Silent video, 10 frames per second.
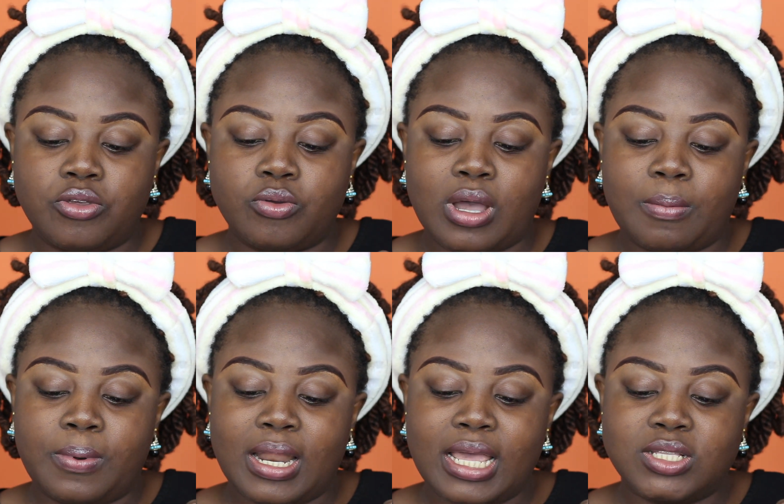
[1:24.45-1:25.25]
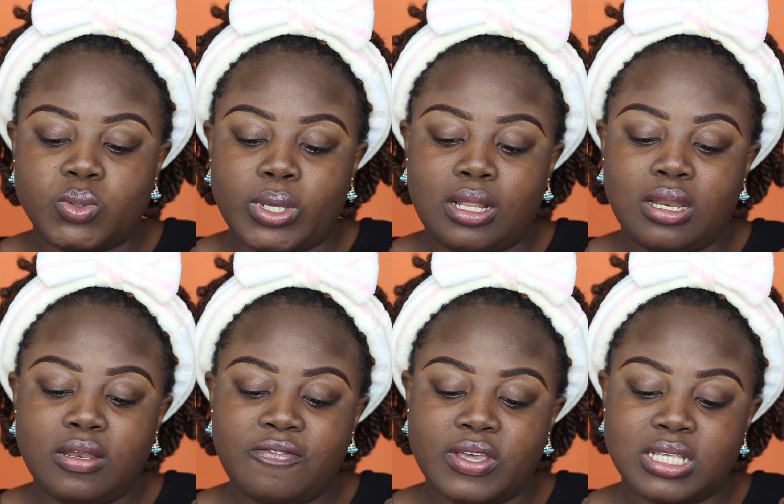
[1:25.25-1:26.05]
you apply to a
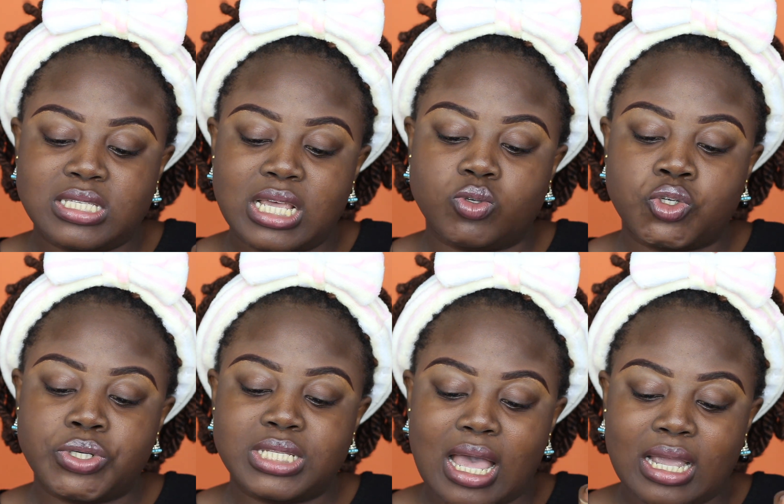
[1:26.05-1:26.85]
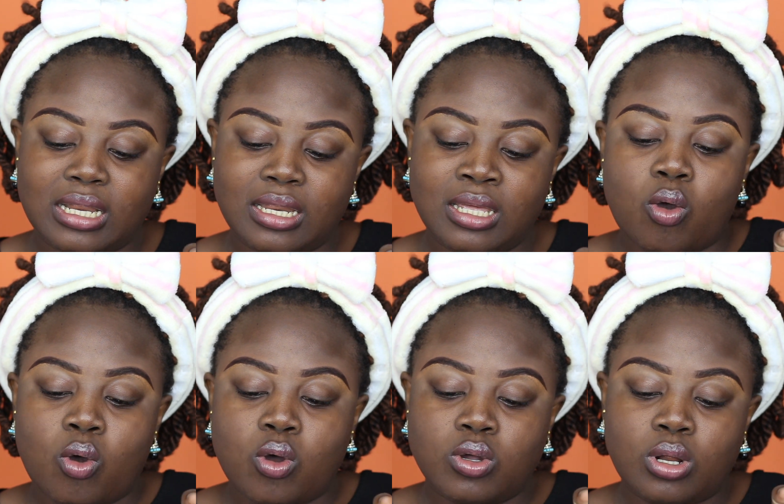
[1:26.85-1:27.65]
clean face to treat acne
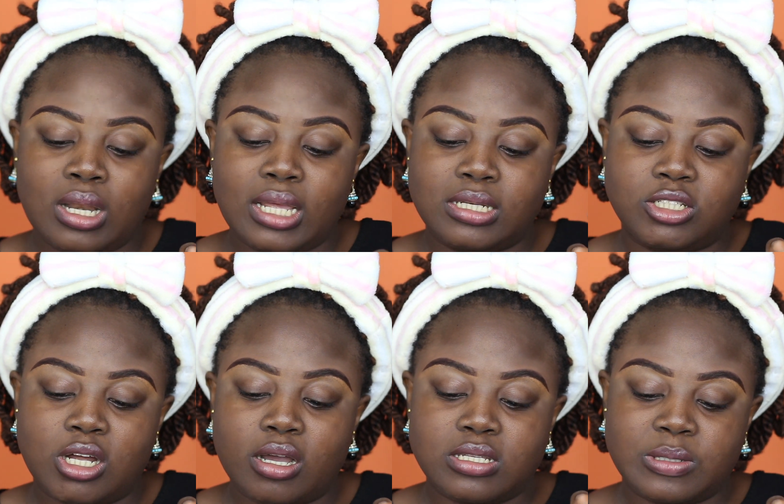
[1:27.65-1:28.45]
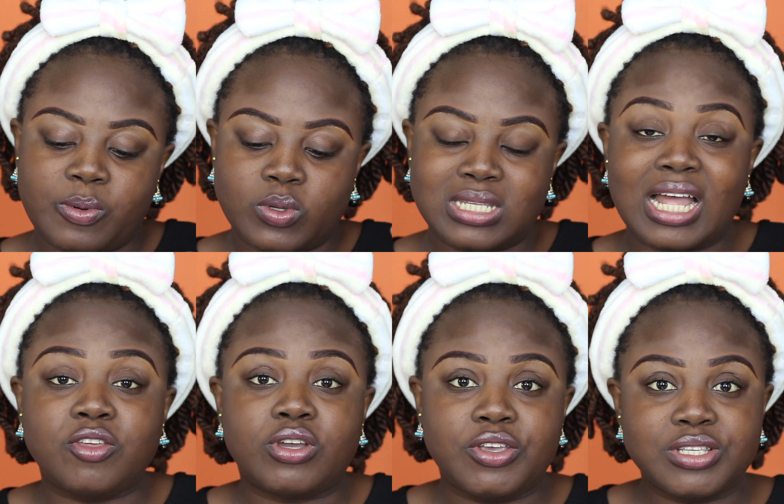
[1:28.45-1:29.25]
or clear dark spots,
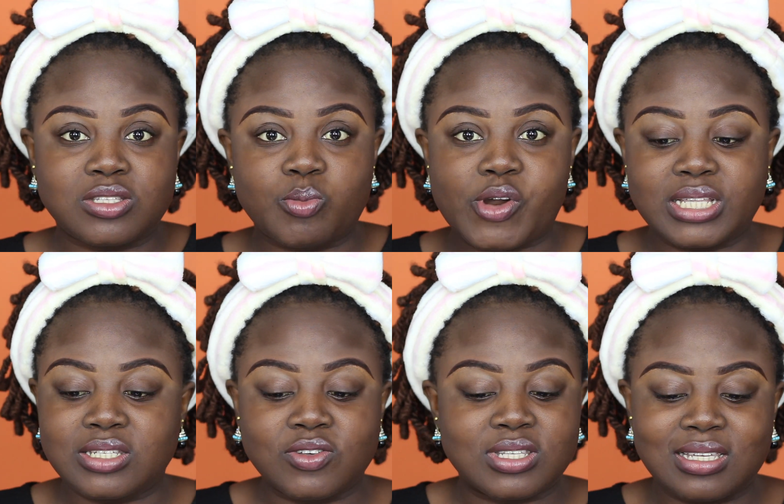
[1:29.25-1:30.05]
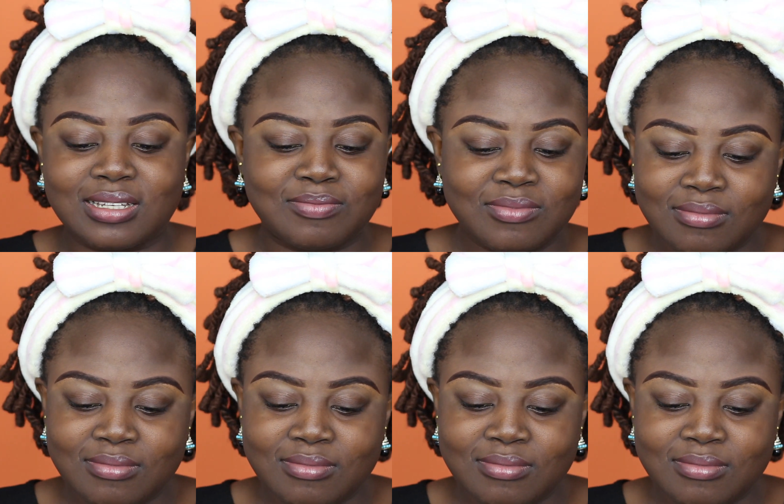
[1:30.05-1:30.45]
and you can use it to brighten your skin.